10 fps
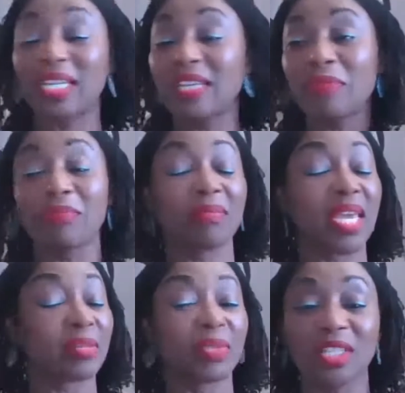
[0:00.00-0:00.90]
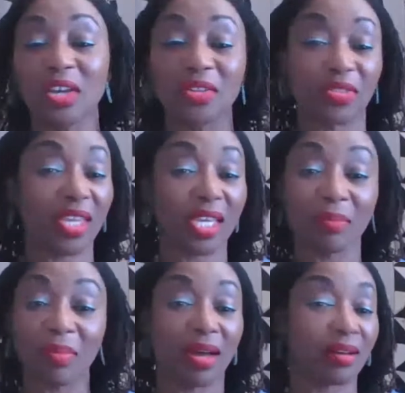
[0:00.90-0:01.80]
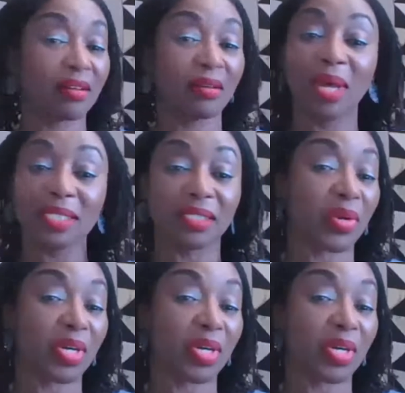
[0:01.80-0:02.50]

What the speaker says: even made me started thinking about Mansa wear.